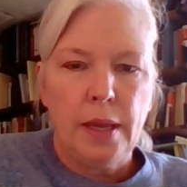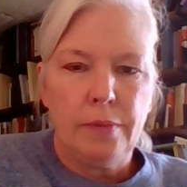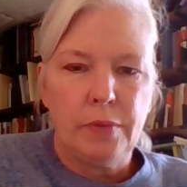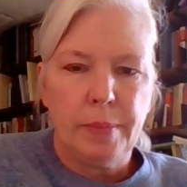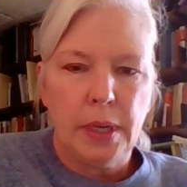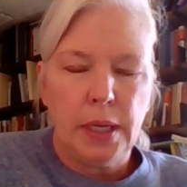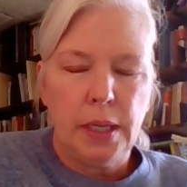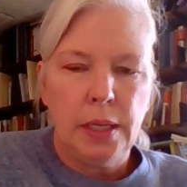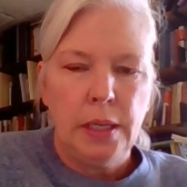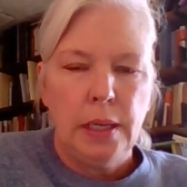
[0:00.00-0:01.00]
Hi
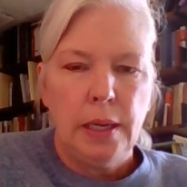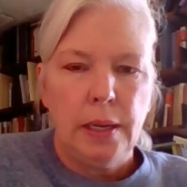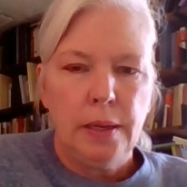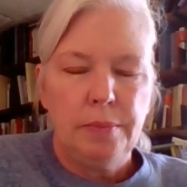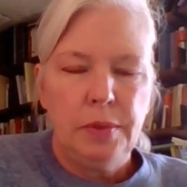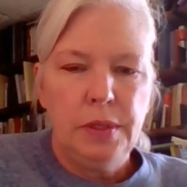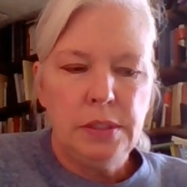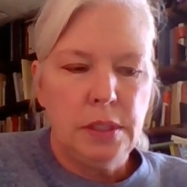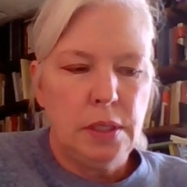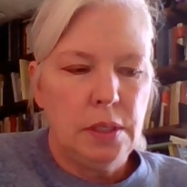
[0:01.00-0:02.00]
everybody.
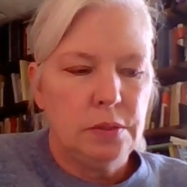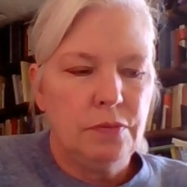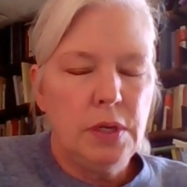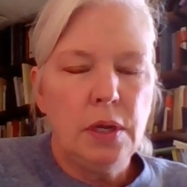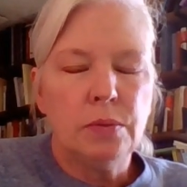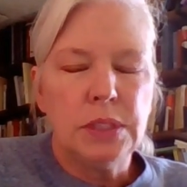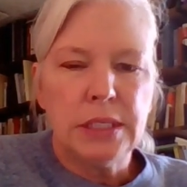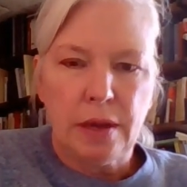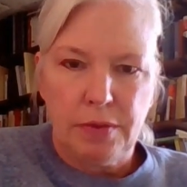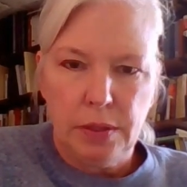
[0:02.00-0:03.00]
This is video
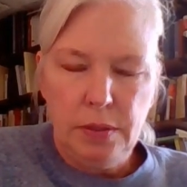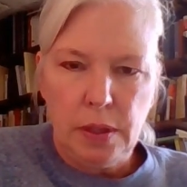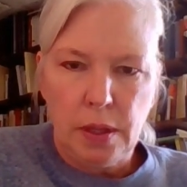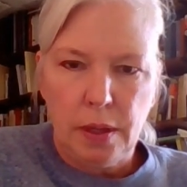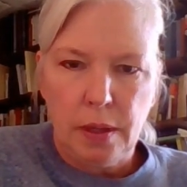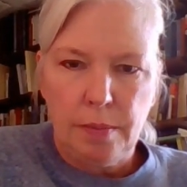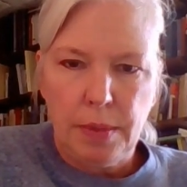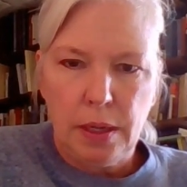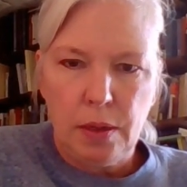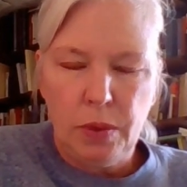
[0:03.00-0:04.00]
7
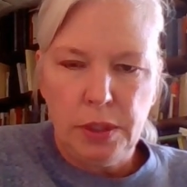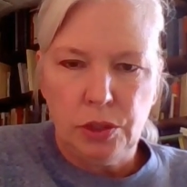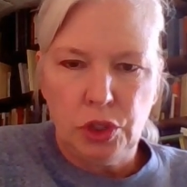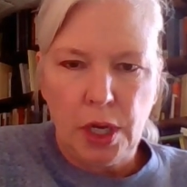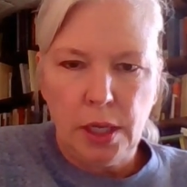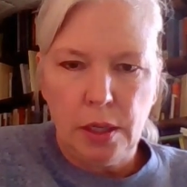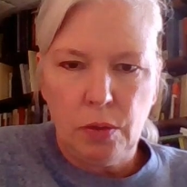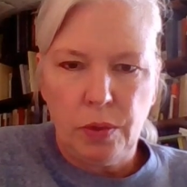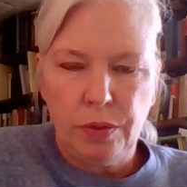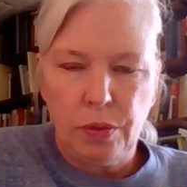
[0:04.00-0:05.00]
and I wanted to check
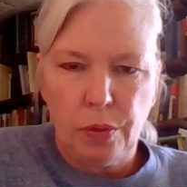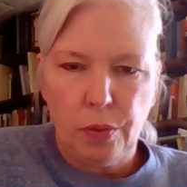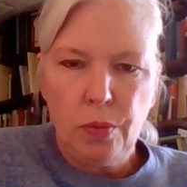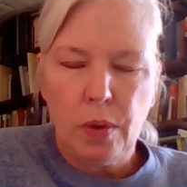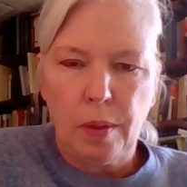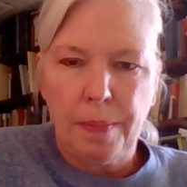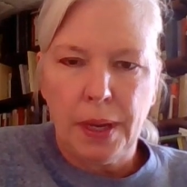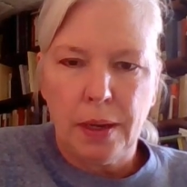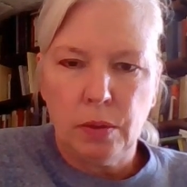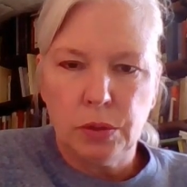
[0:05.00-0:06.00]
in with you
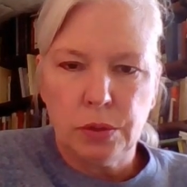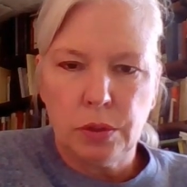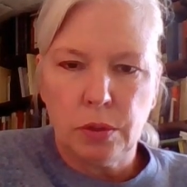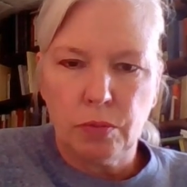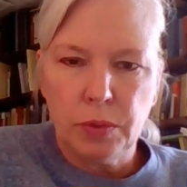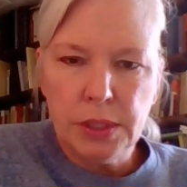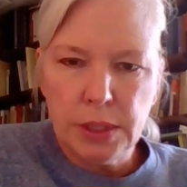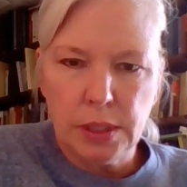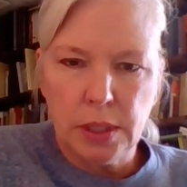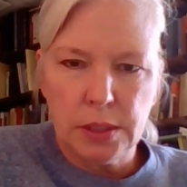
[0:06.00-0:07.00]
about the
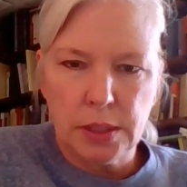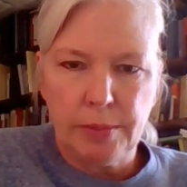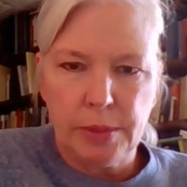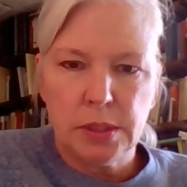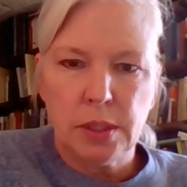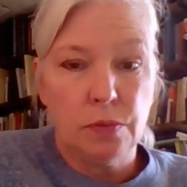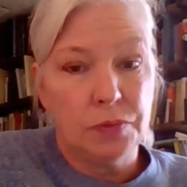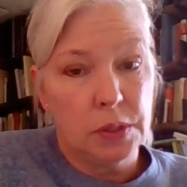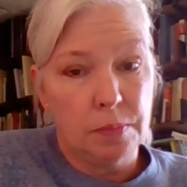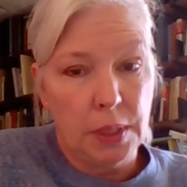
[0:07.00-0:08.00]
recent assignments that
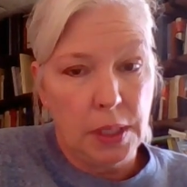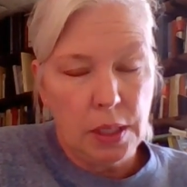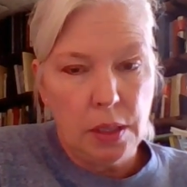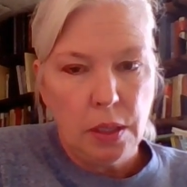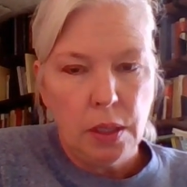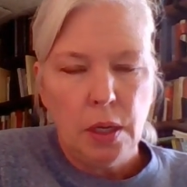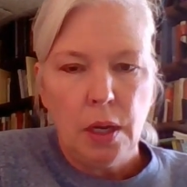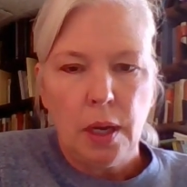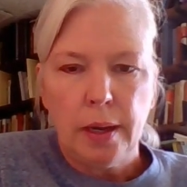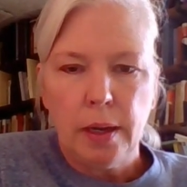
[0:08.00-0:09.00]
you've submitted
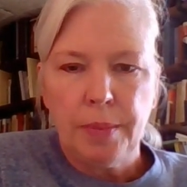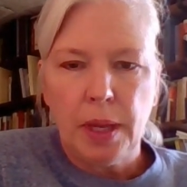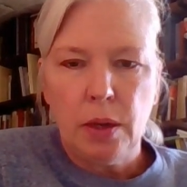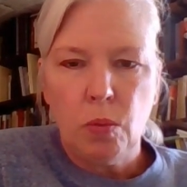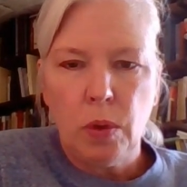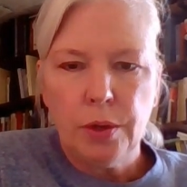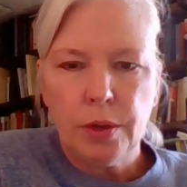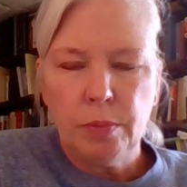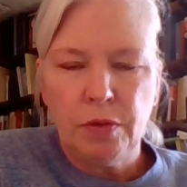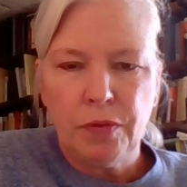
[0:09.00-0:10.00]
and what
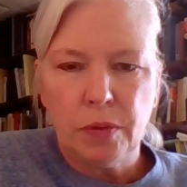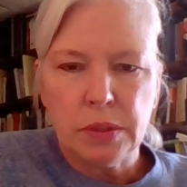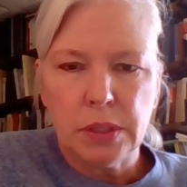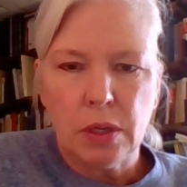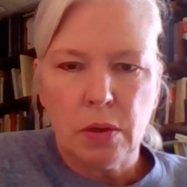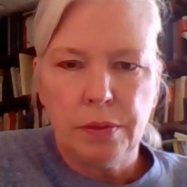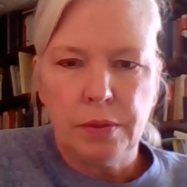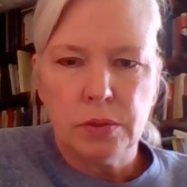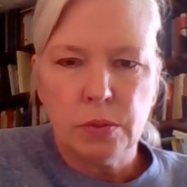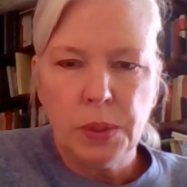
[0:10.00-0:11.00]
you're going to be focusing
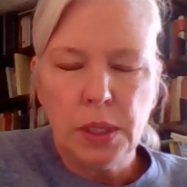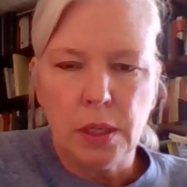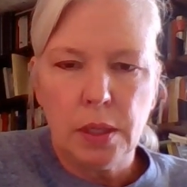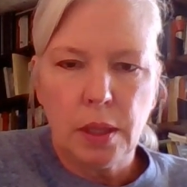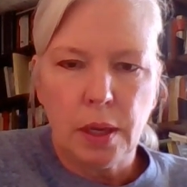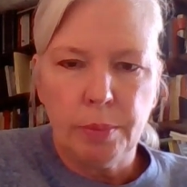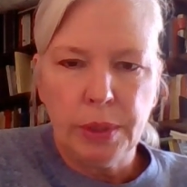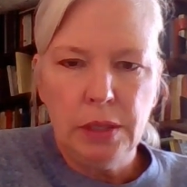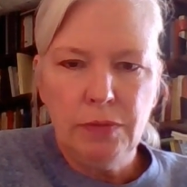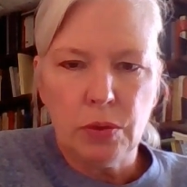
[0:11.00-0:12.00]
on this week.
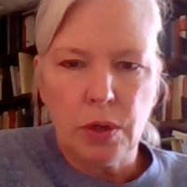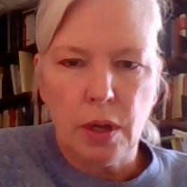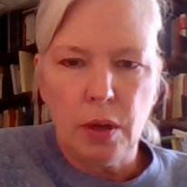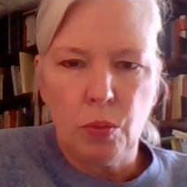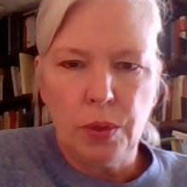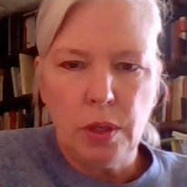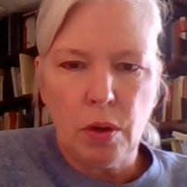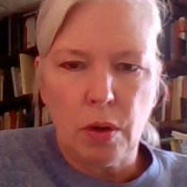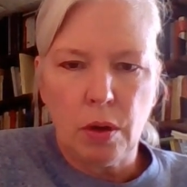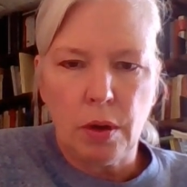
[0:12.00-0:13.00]
Believe it or not,
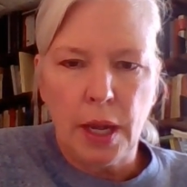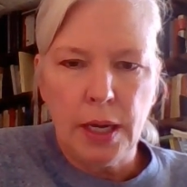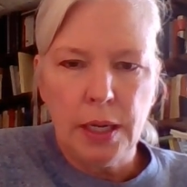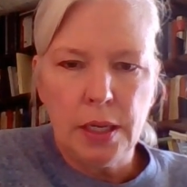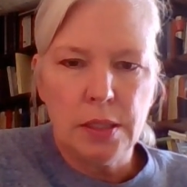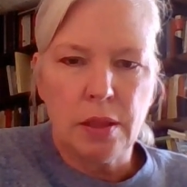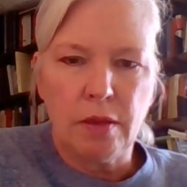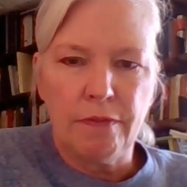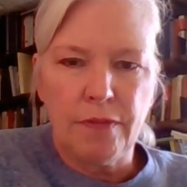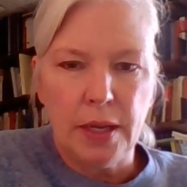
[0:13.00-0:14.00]
we are heading into
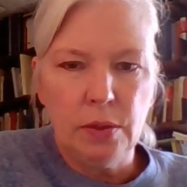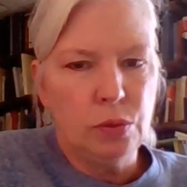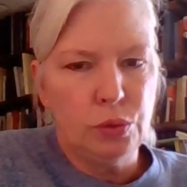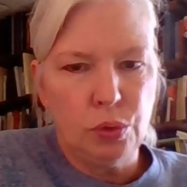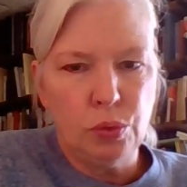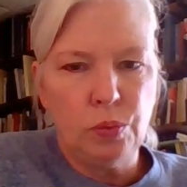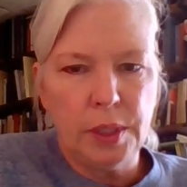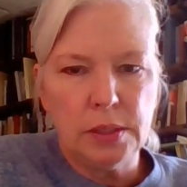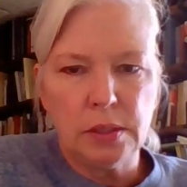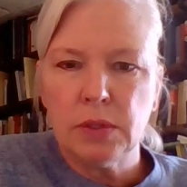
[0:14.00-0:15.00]
the final 2
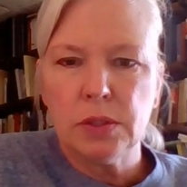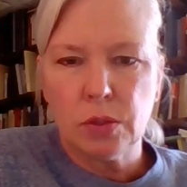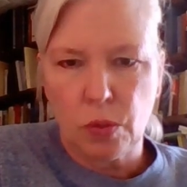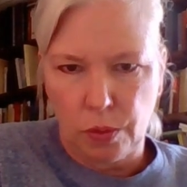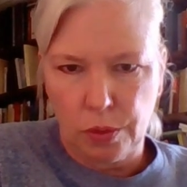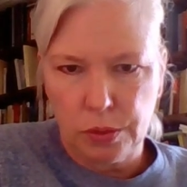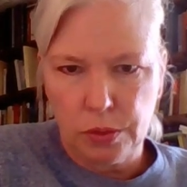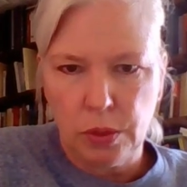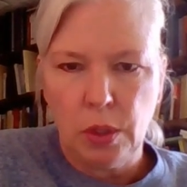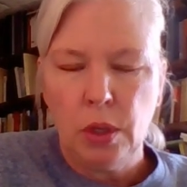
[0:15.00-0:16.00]
weeks of this
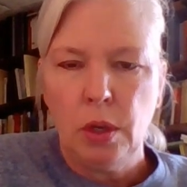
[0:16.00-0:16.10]
course.